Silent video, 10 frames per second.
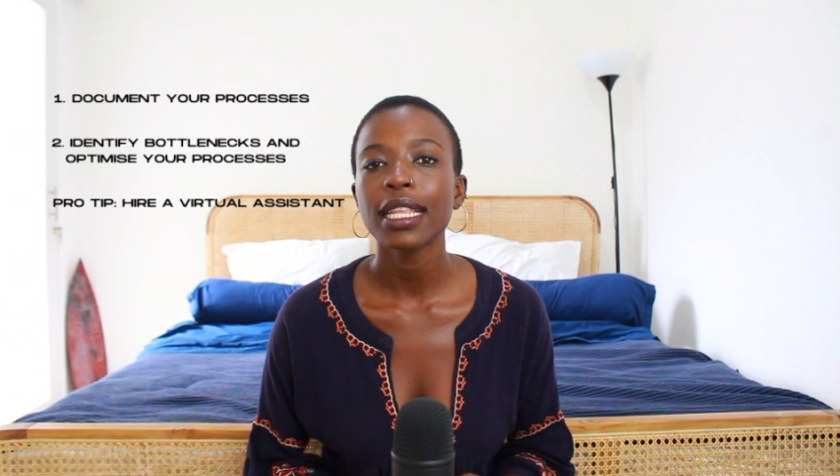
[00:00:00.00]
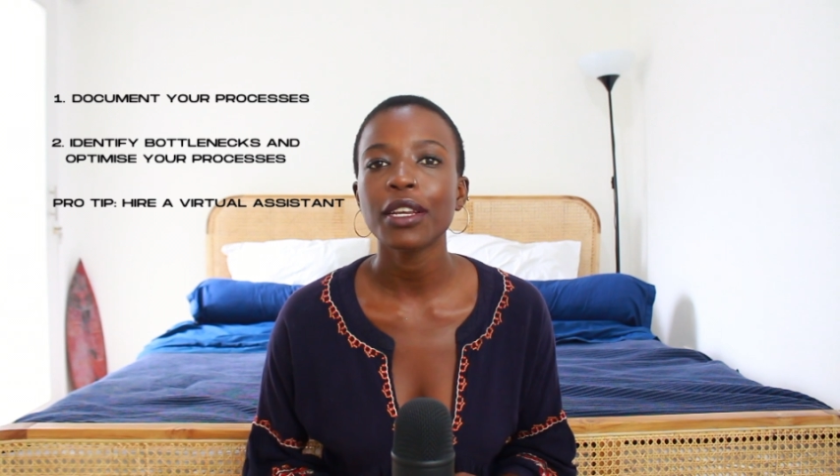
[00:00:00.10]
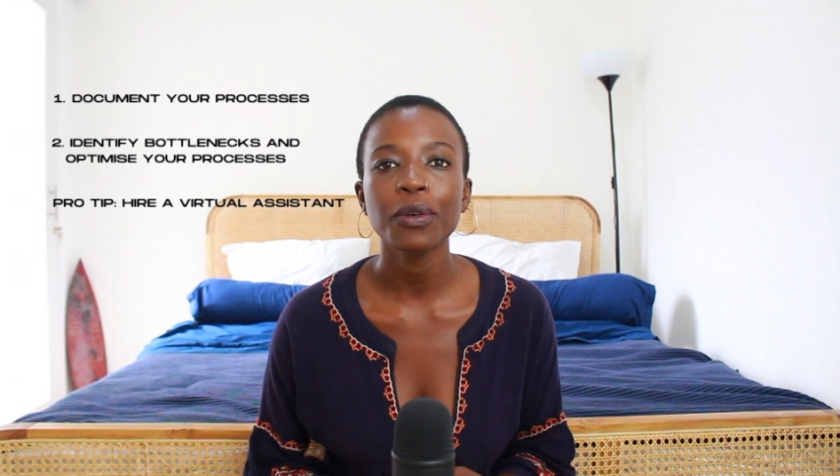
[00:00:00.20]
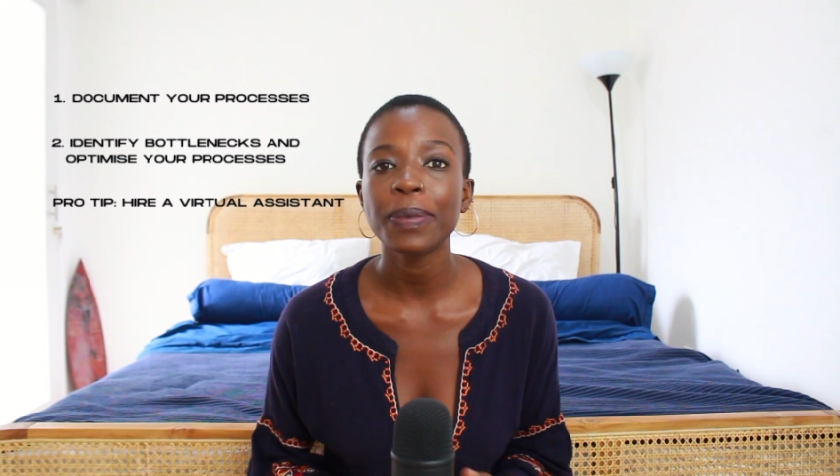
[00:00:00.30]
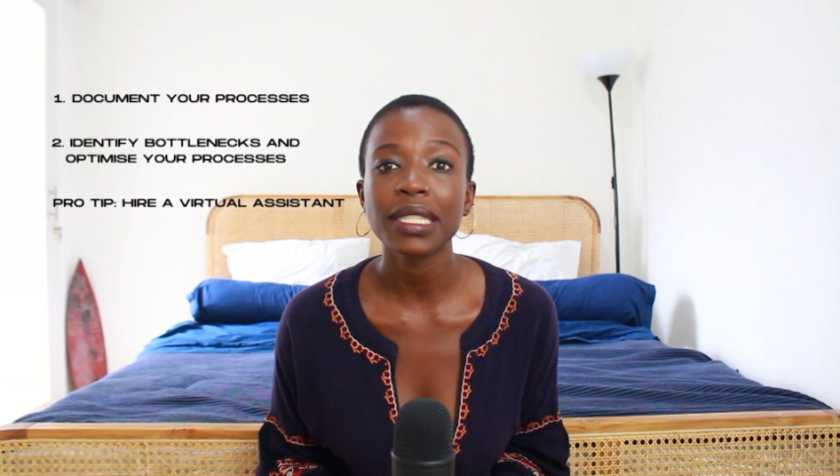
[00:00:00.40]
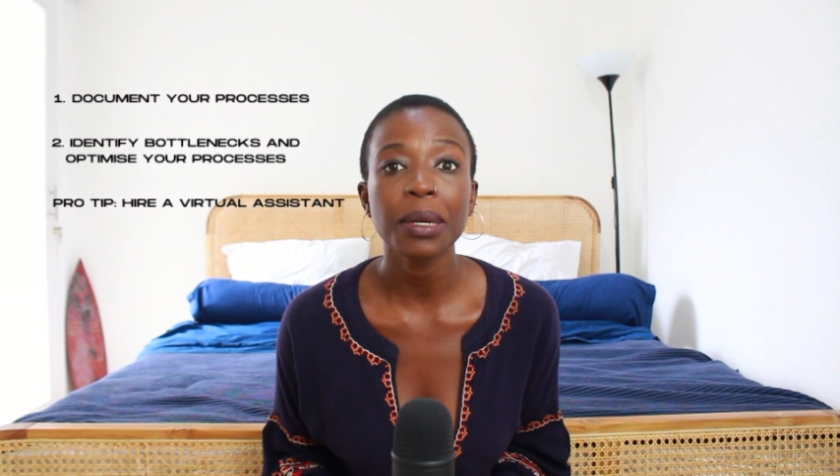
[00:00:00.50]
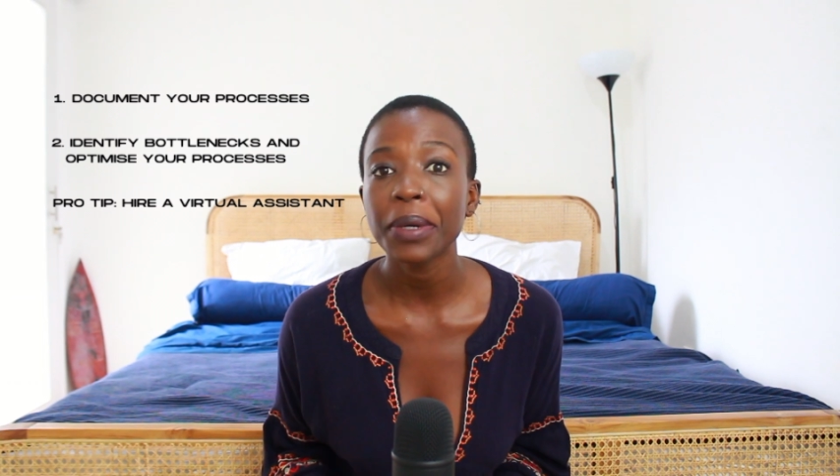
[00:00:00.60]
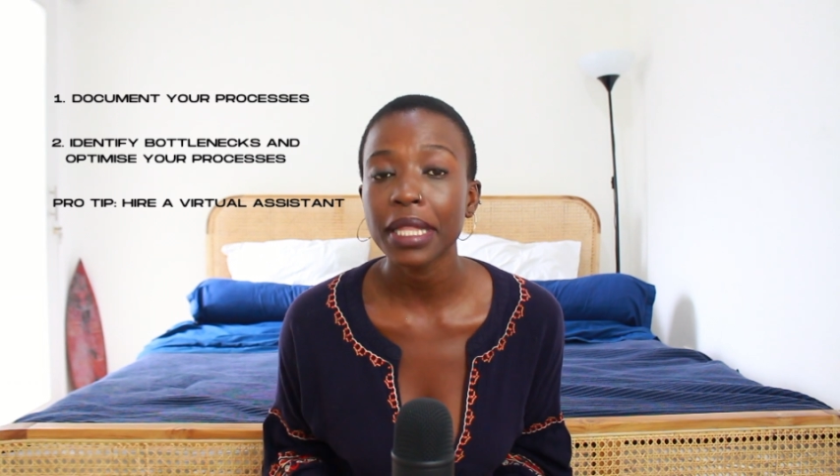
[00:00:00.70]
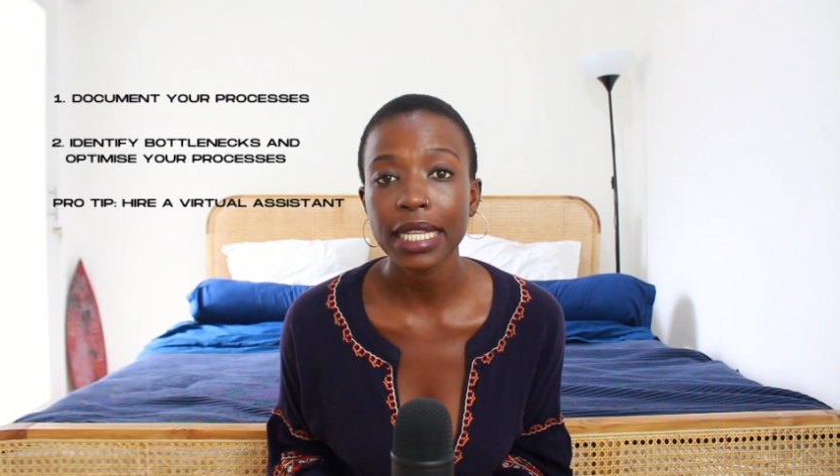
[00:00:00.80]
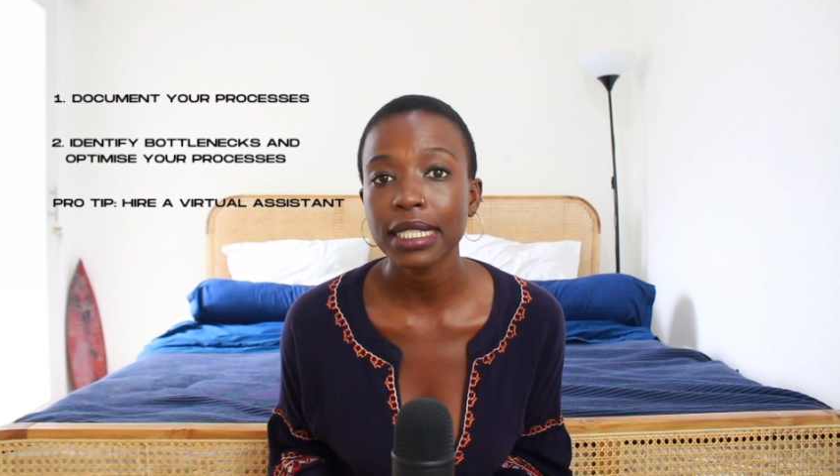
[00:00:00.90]
It could be
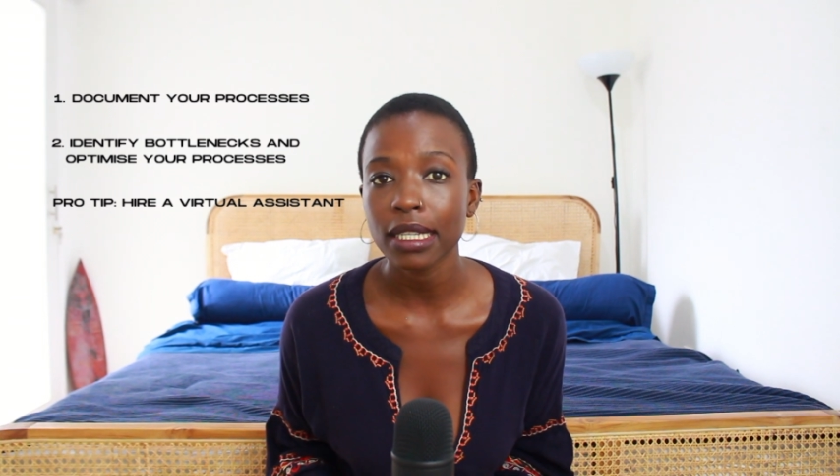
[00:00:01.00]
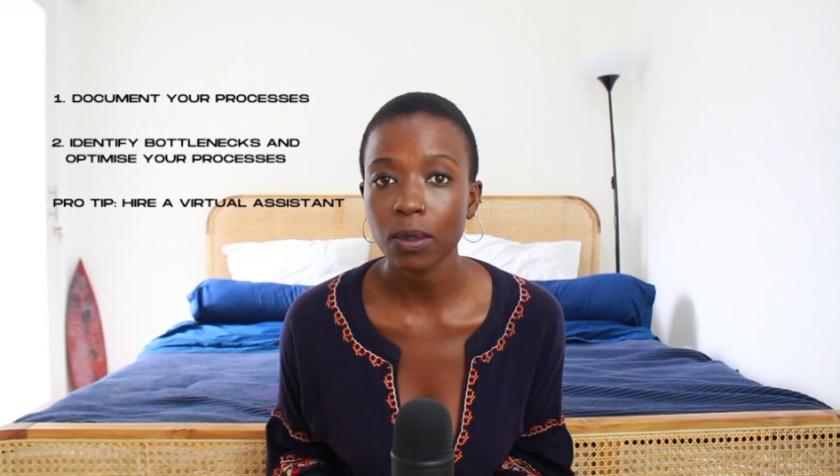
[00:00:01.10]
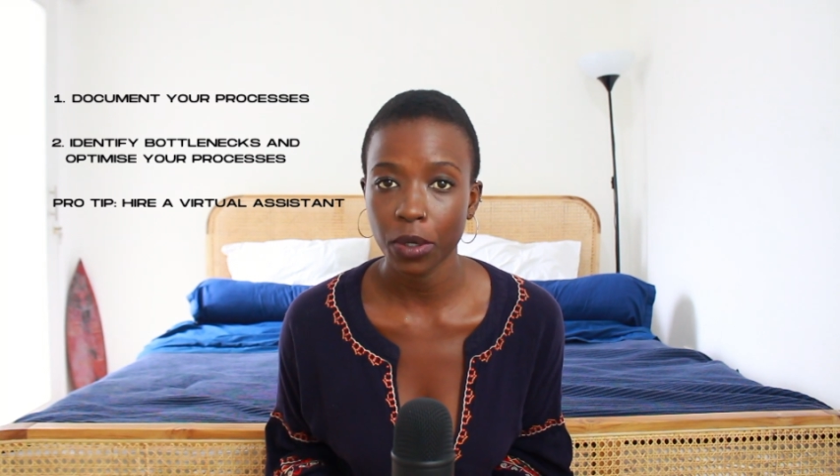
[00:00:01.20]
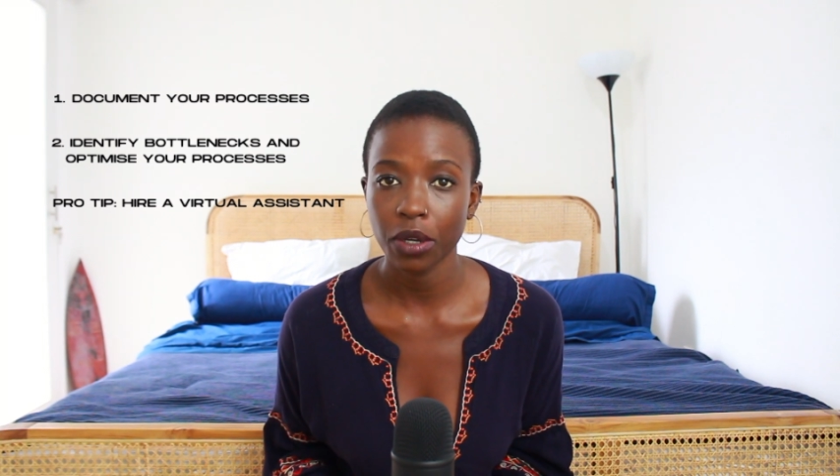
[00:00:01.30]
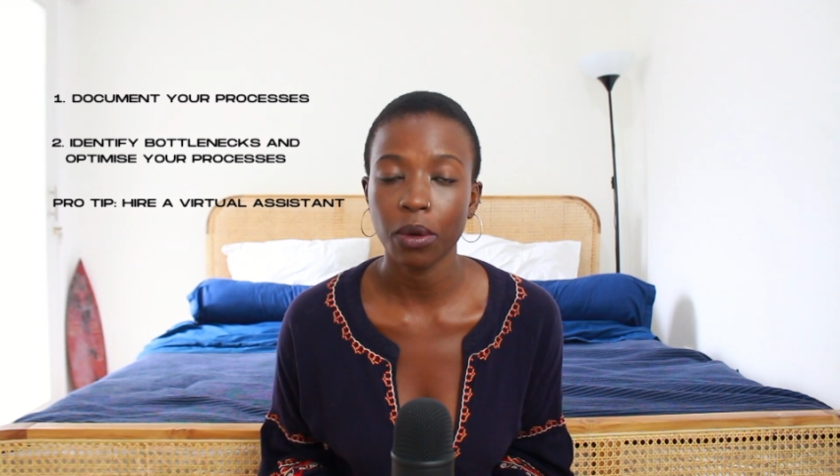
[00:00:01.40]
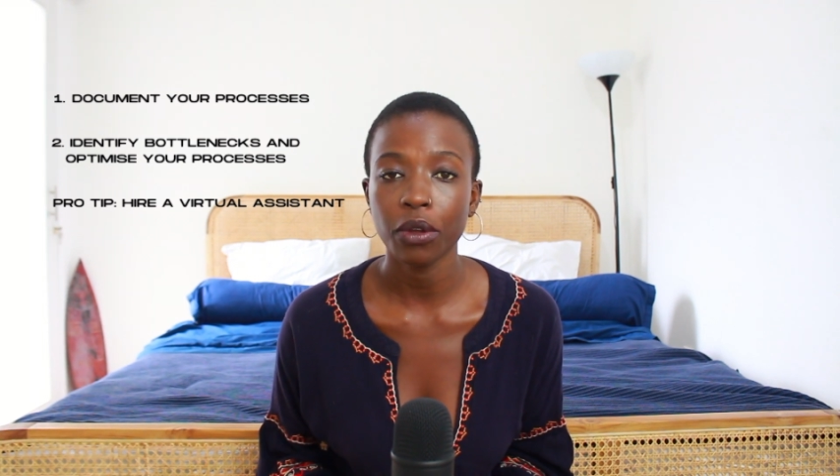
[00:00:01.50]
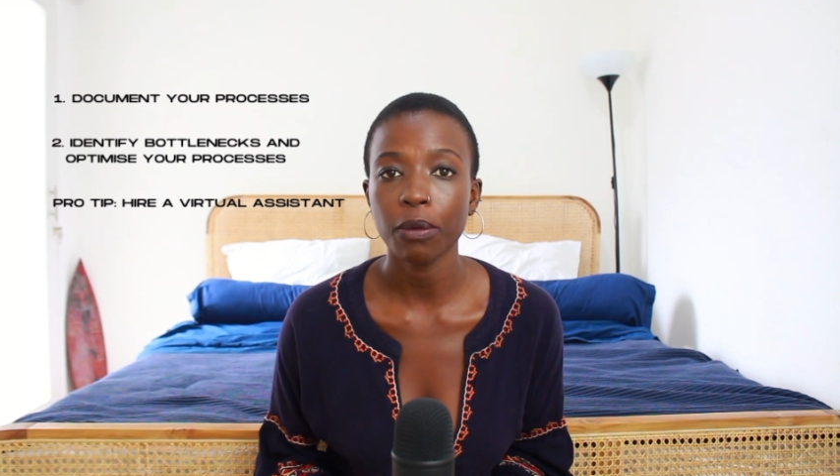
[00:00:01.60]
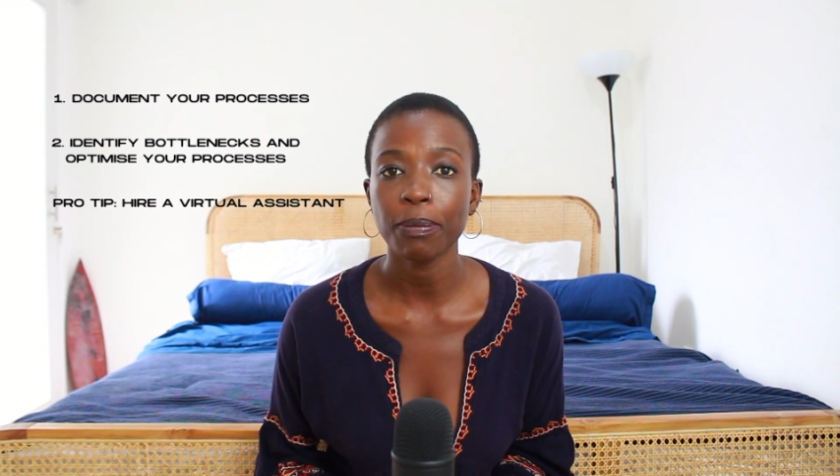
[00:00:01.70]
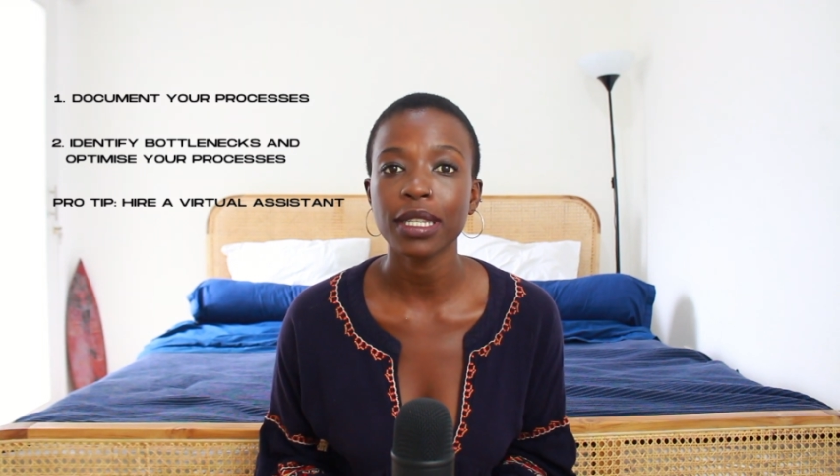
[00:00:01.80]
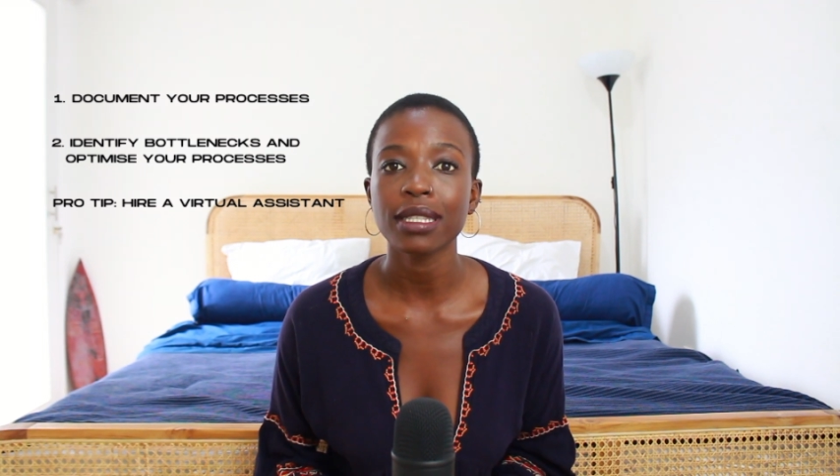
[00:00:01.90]
someone that's just working on
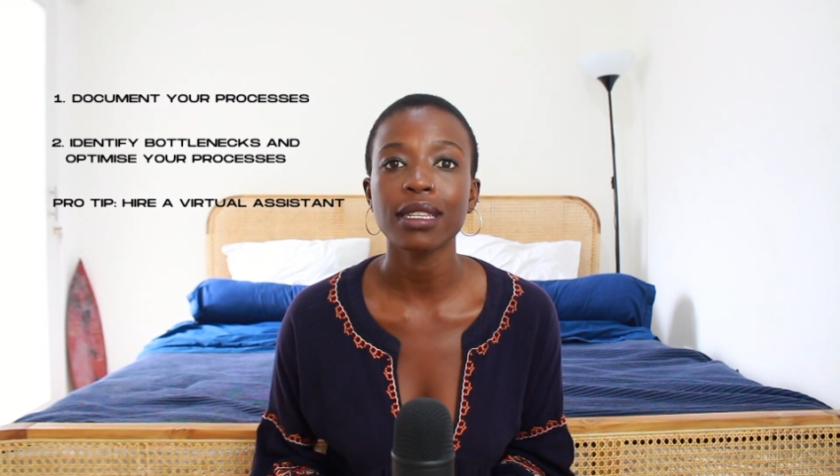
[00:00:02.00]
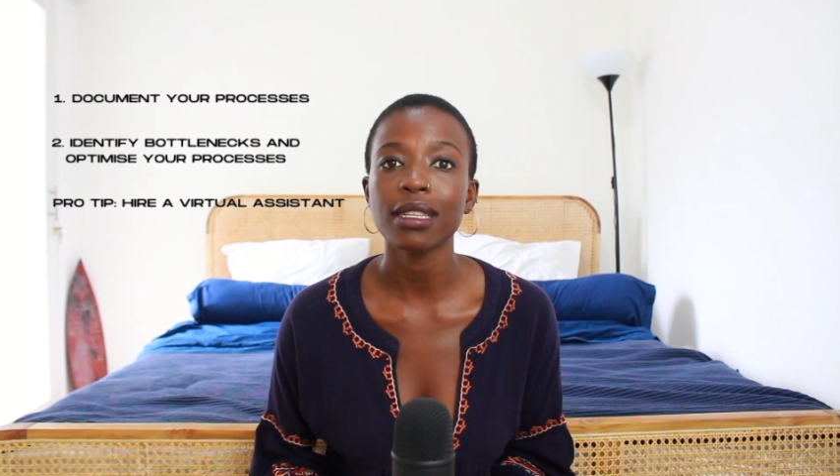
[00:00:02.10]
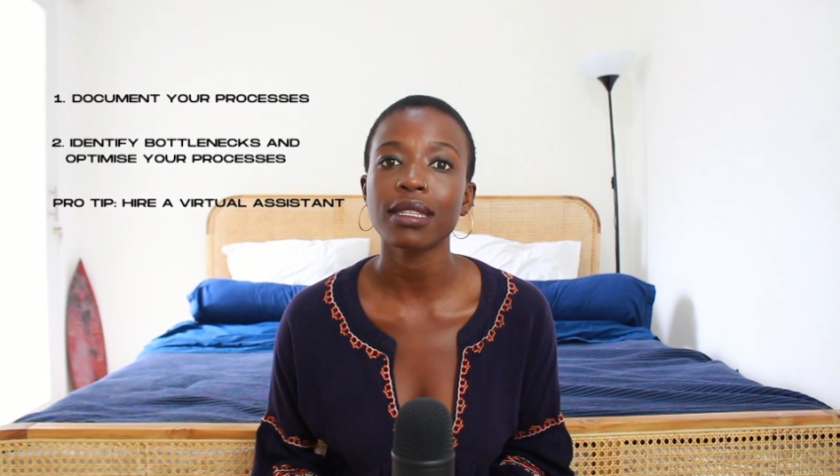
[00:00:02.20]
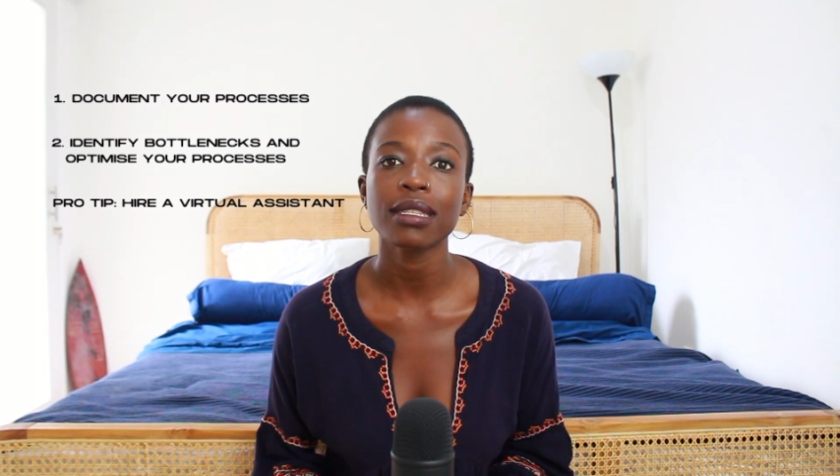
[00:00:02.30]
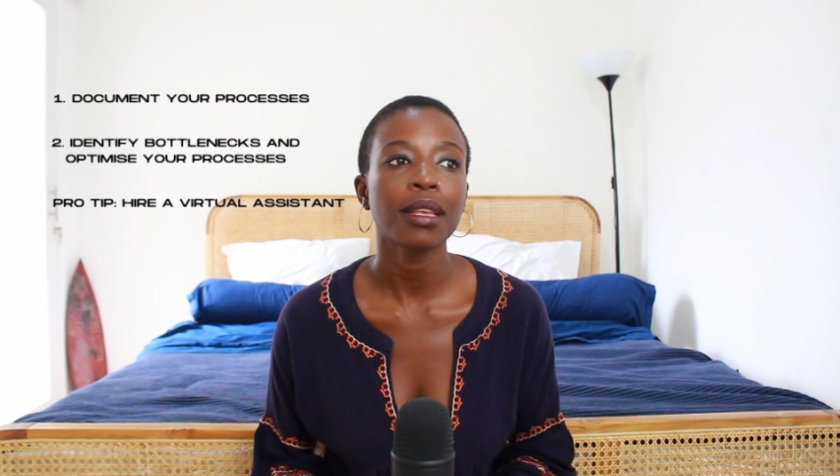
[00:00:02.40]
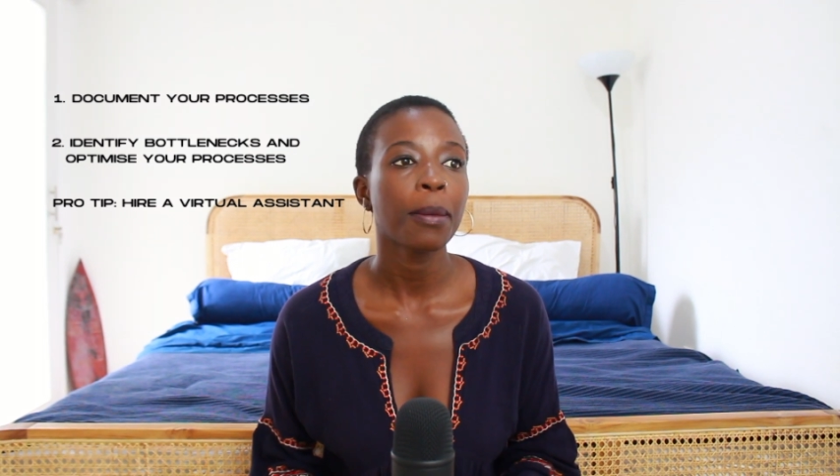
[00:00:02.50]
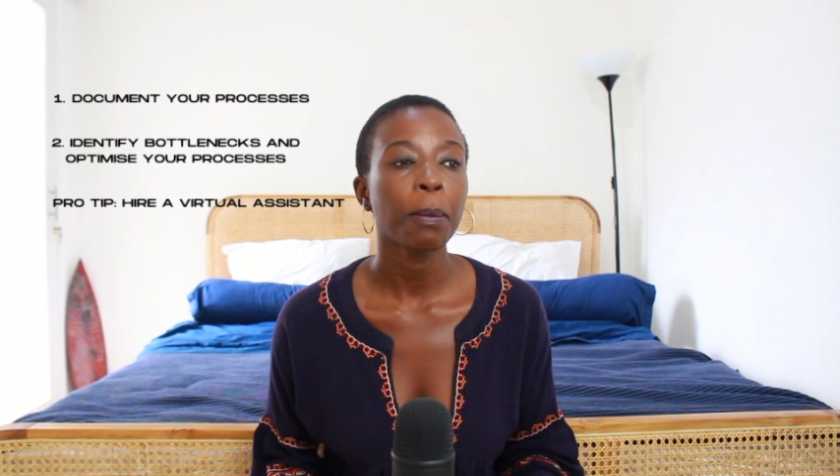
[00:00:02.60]
your business